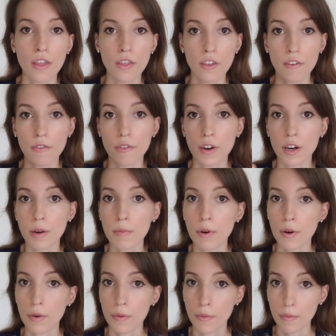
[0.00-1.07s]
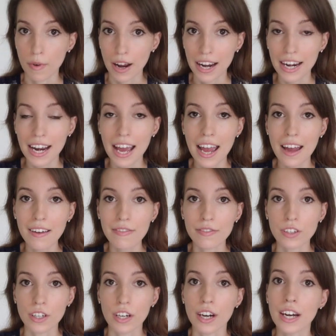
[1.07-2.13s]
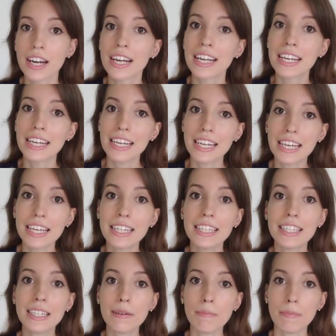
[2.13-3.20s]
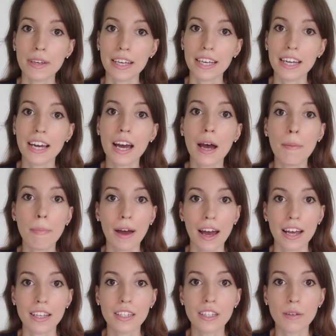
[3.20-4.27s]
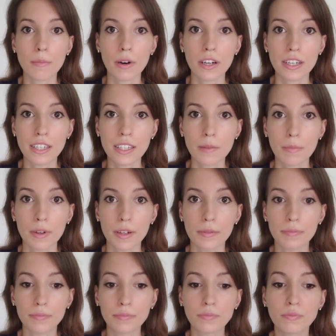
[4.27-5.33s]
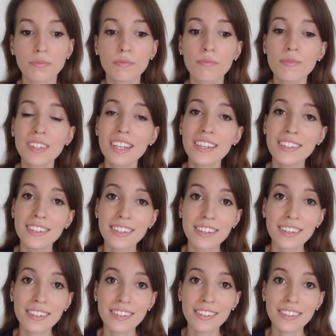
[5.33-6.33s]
the verb right after needs to be a past participle. Skill